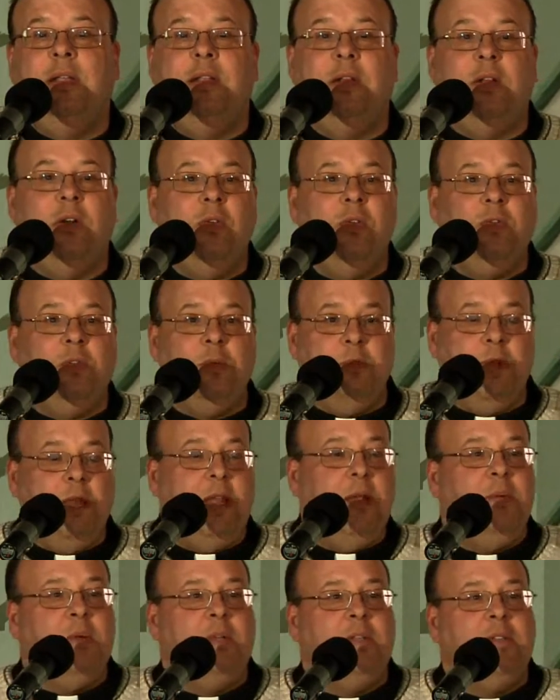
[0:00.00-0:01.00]
You know, for me,
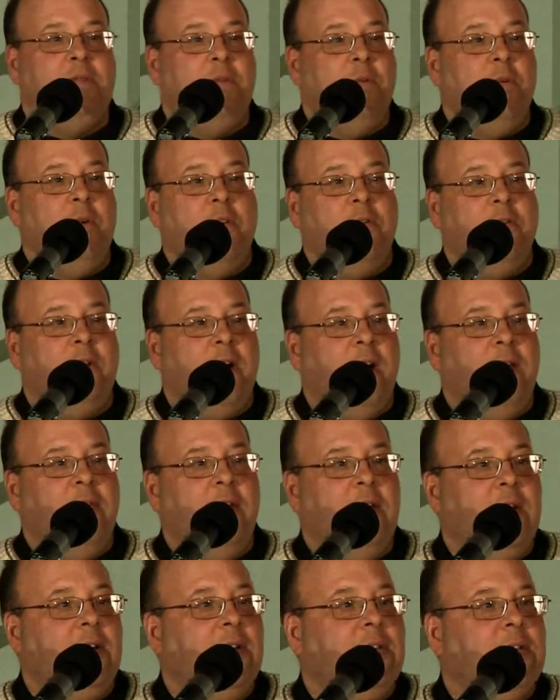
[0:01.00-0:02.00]
it was four or five
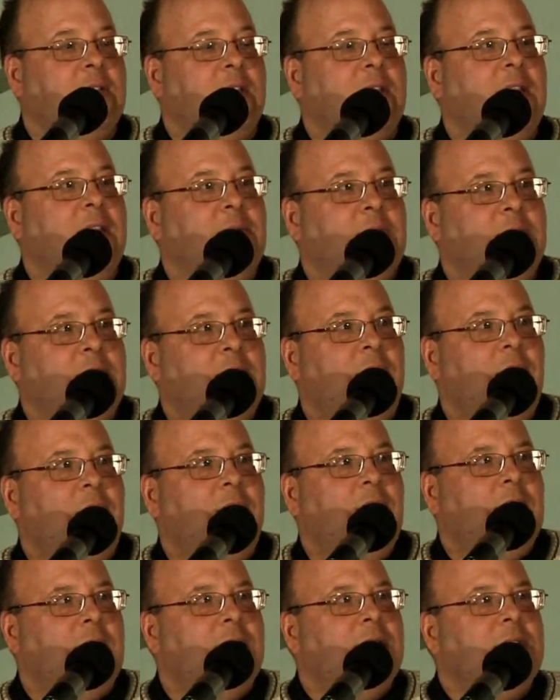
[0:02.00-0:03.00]
years. I think it was
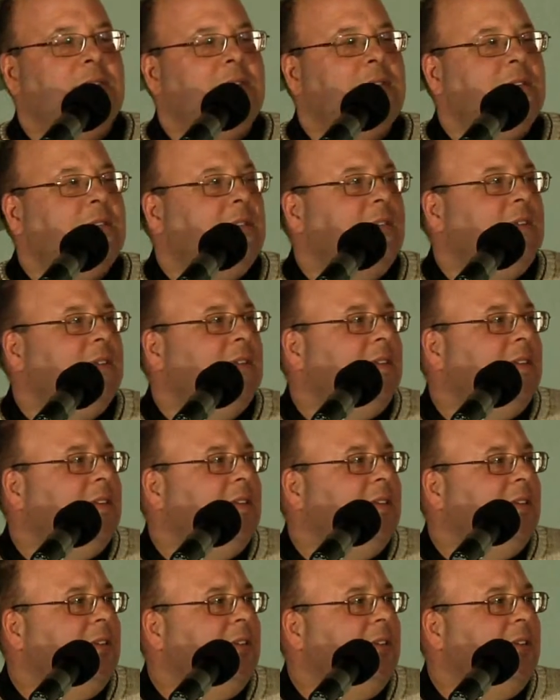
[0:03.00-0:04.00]
five years,
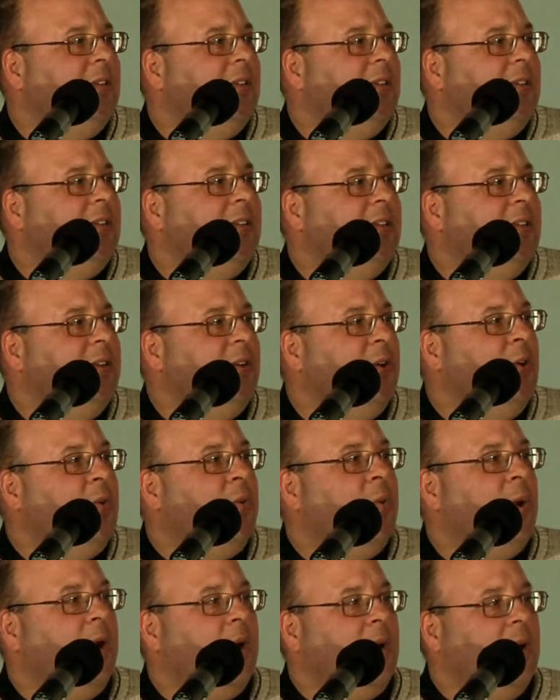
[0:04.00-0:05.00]
you know,
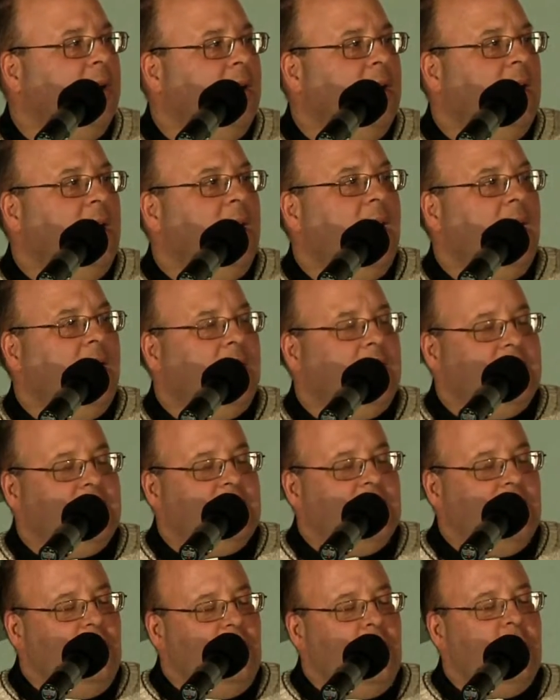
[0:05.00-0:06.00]
where I
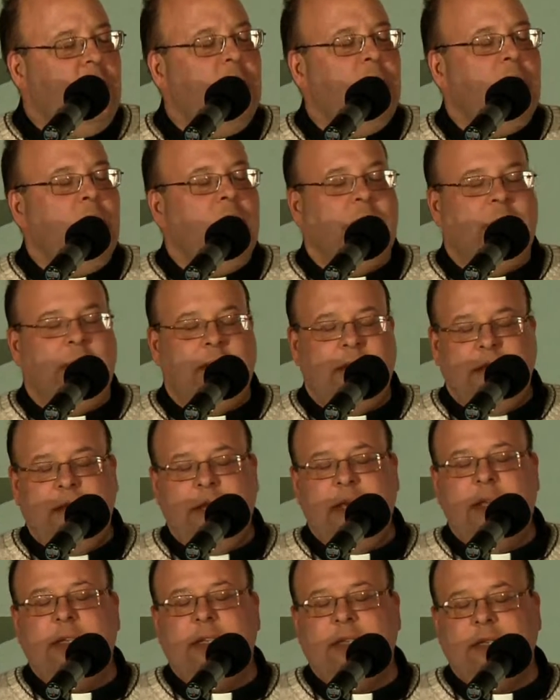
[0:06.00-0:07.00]
just knew that
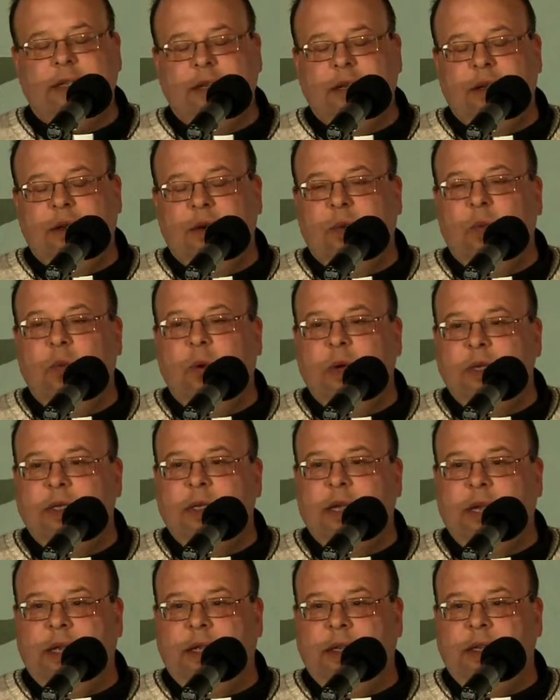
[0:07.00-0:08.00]
this
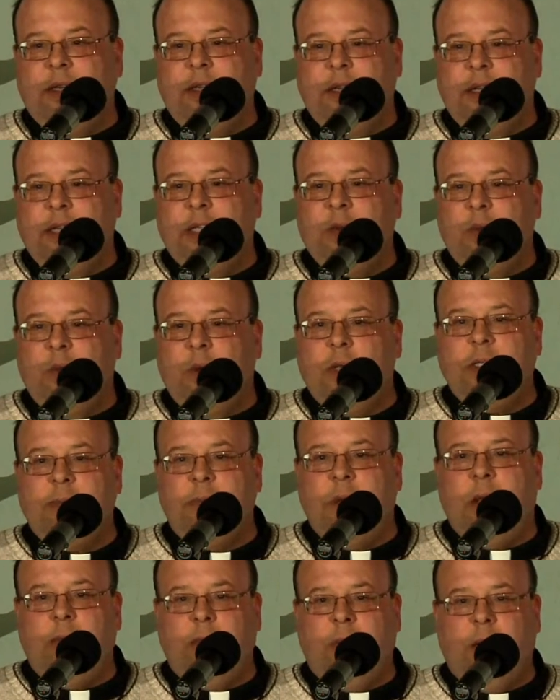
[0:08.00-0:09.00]
was it, this was
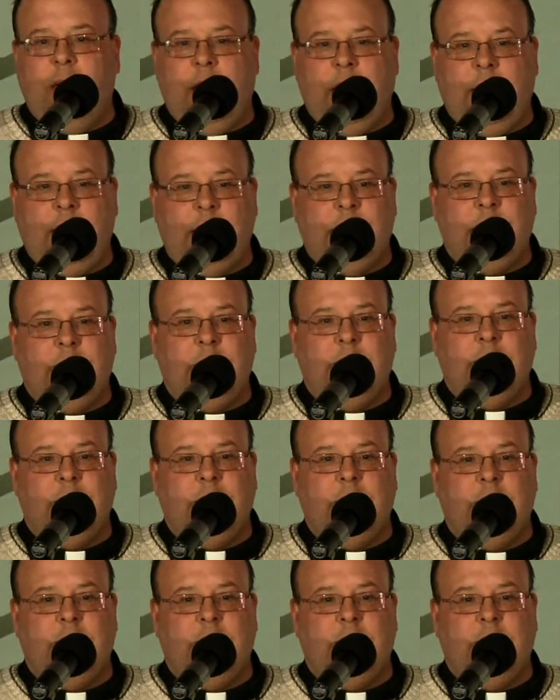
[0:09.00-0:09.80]
my place.